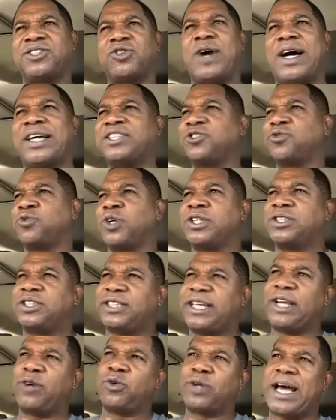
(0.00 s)
So I just want to
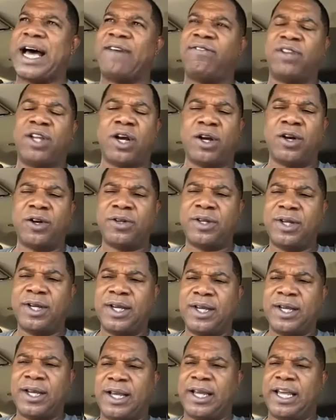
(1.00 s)
take what I've learned
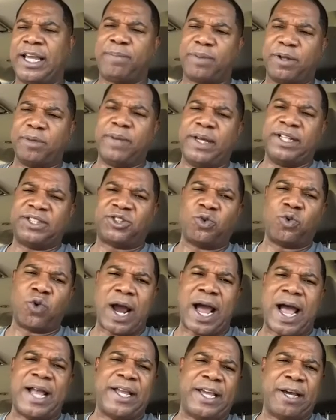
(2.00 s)
and implement it to where
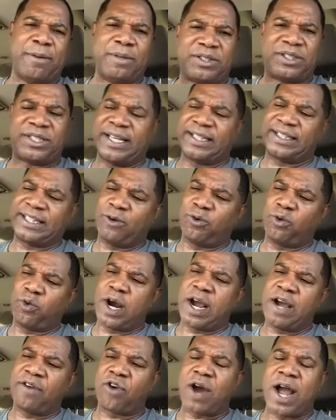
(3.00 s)
I am and take that
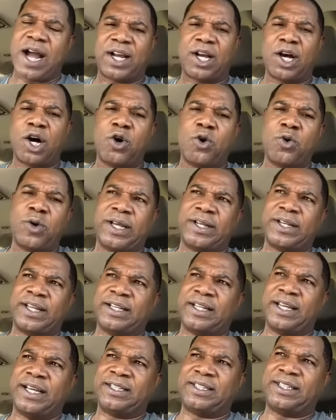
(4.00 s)
wherever I go
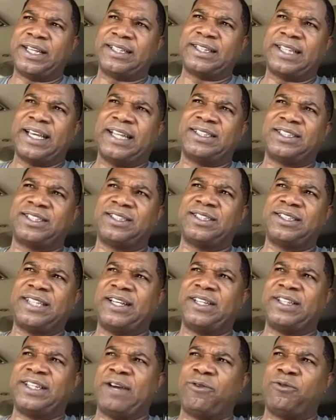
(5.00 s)
and take
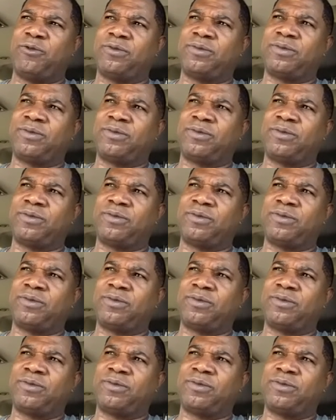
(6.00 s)
that